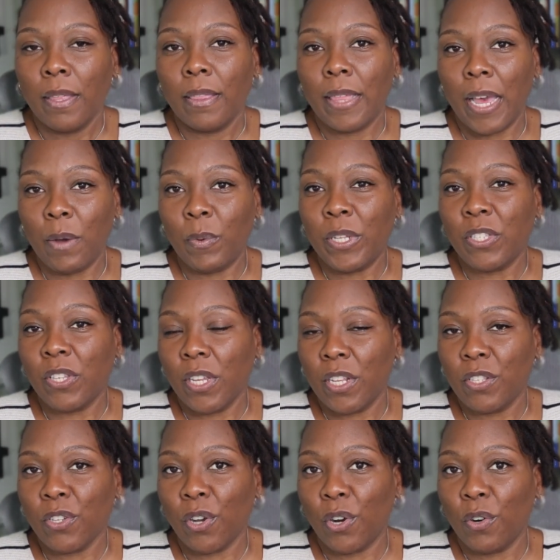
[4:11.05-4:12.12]
that we
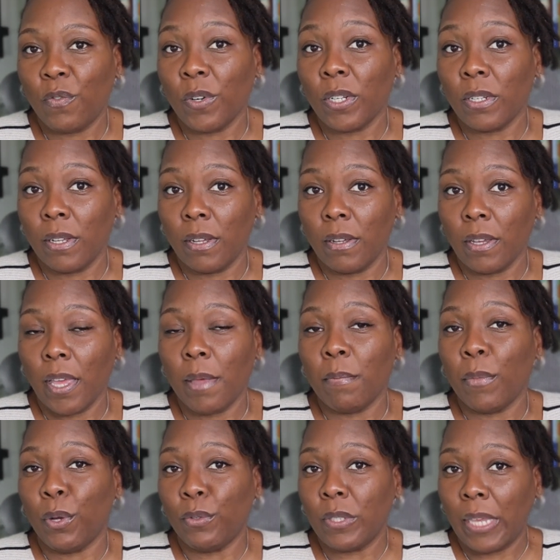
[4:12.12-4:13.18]
tend to overlook
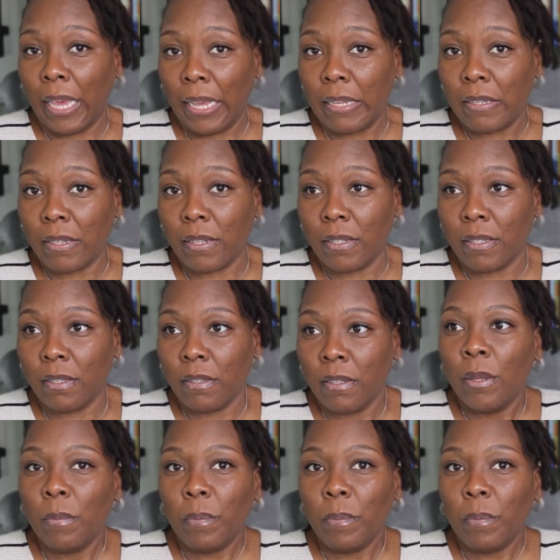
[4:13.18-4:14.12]
in most cases.